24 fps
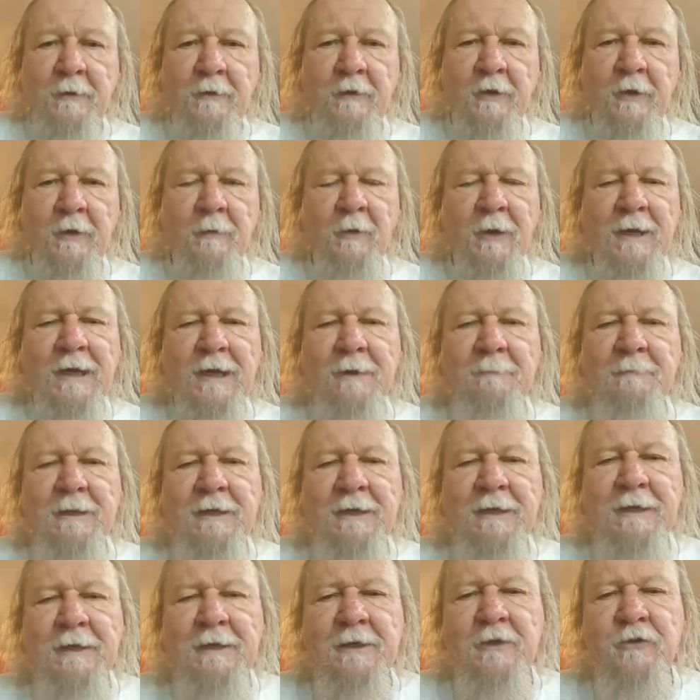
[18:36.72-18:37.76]
And what I
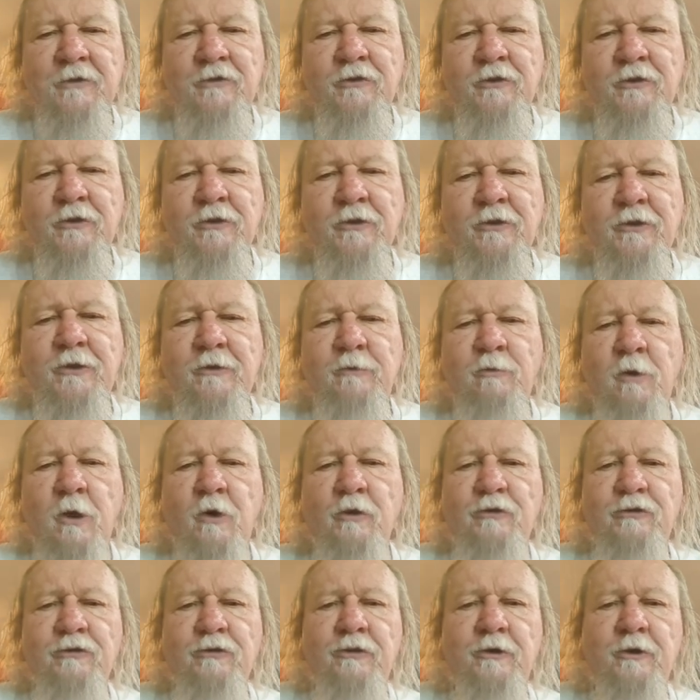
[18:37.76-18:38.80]
mean is you could
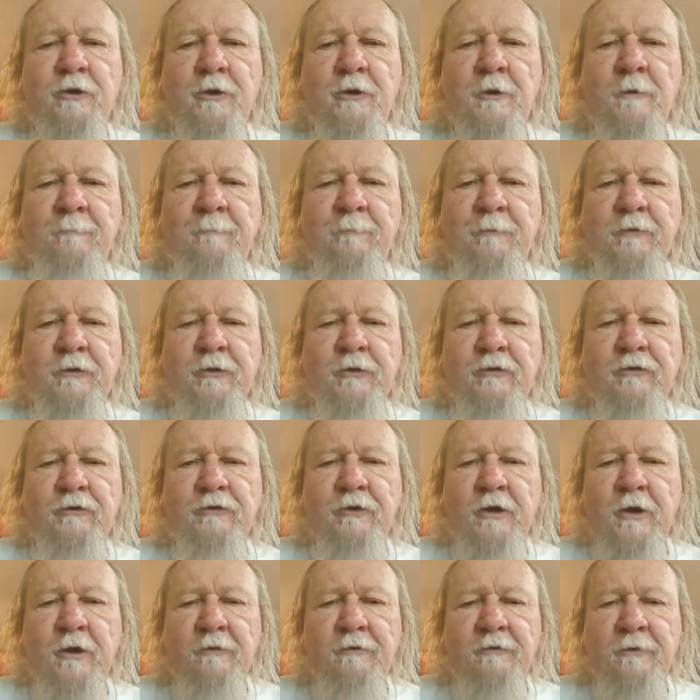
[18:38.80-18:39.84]
roast
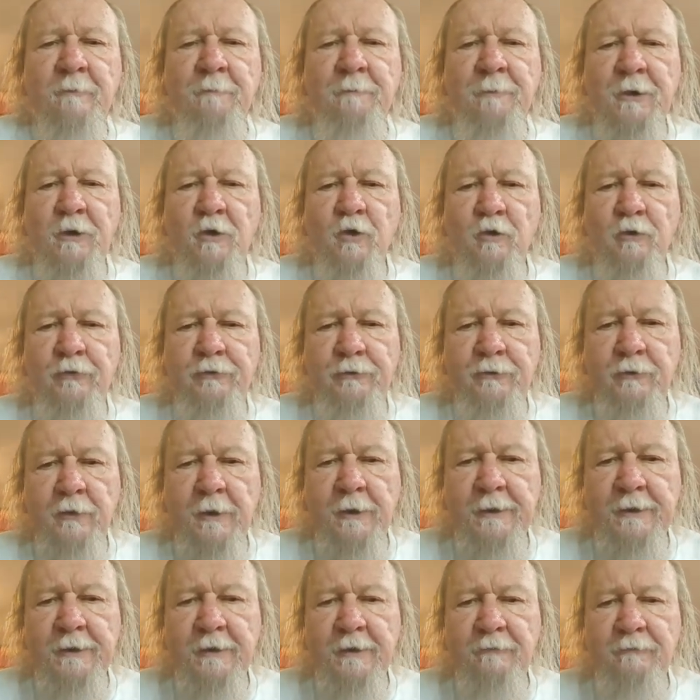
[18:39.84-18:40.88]
yourself a big old
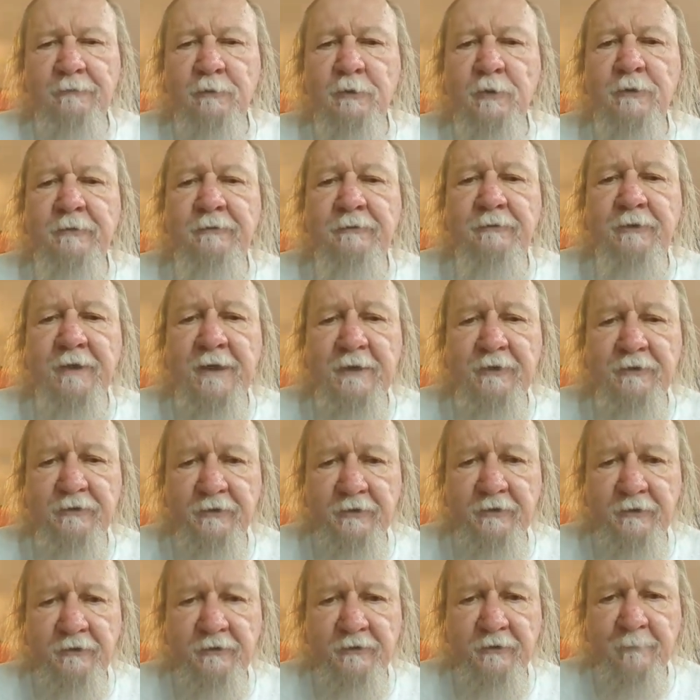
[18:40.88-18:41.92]
tray of root
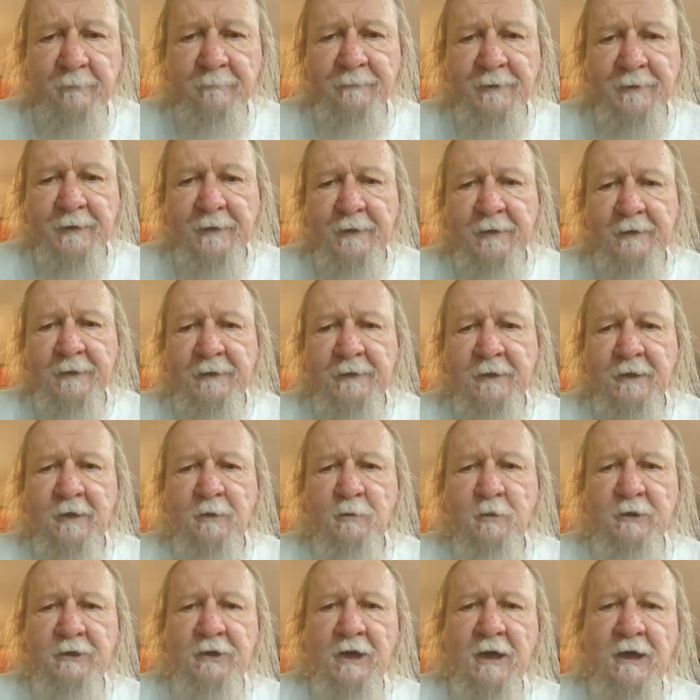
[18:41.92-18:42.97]
veggies. You know,
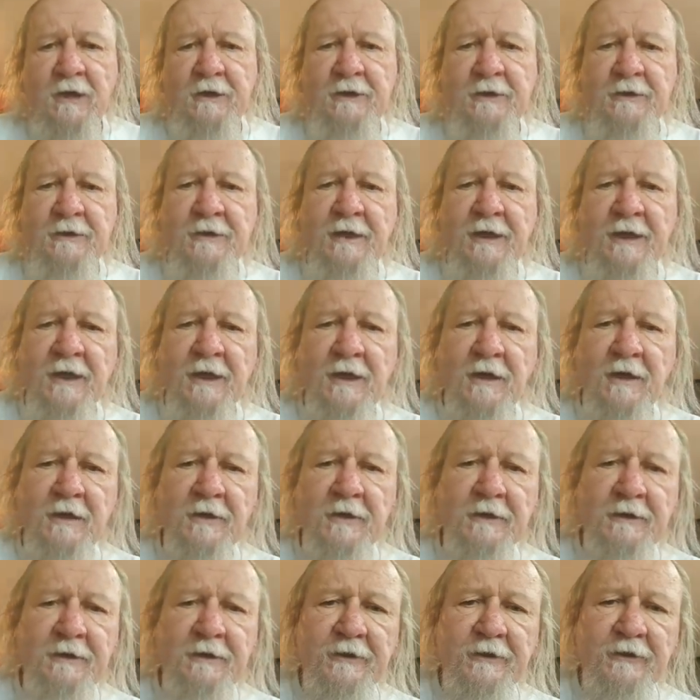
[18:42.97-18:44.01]
we're talking
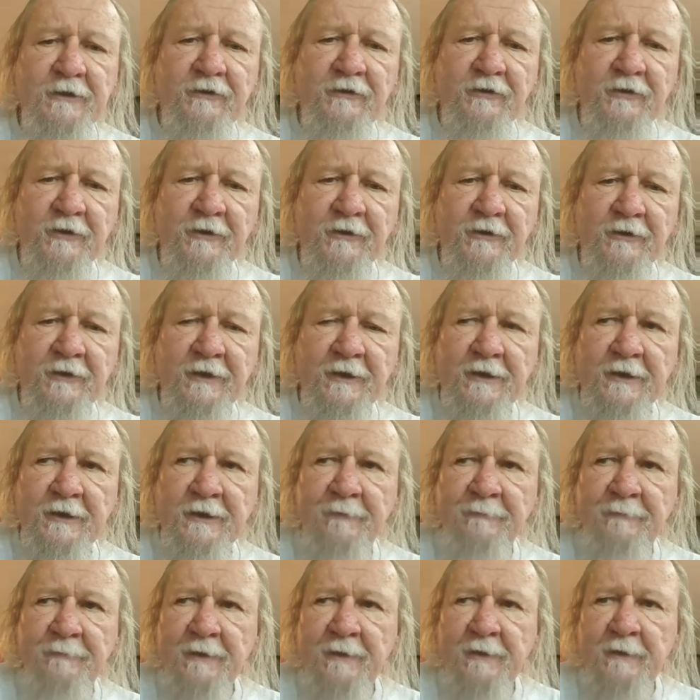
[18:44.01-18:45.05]
carrots and
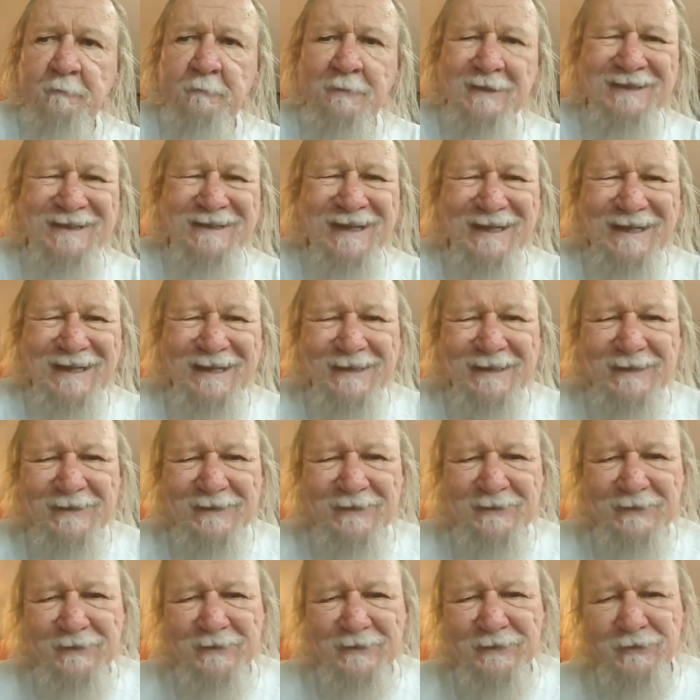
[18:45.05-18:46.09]

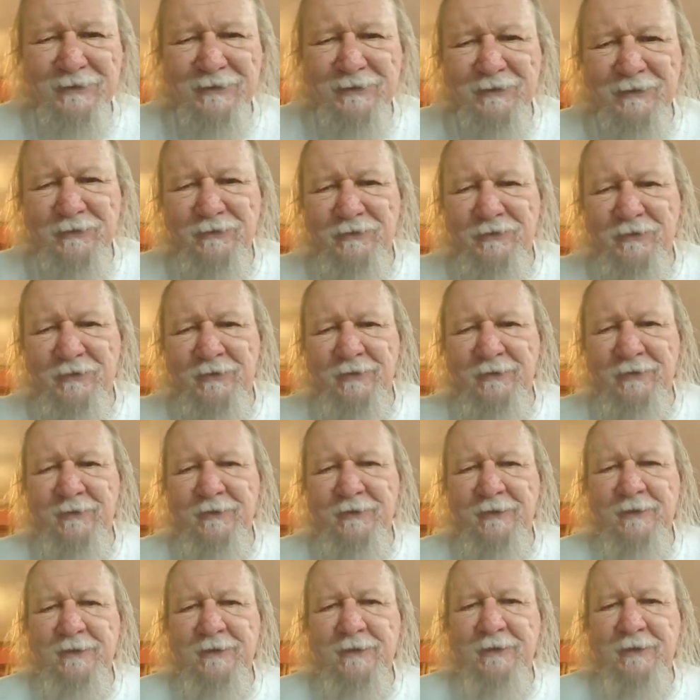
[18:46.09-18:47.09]
potatoes and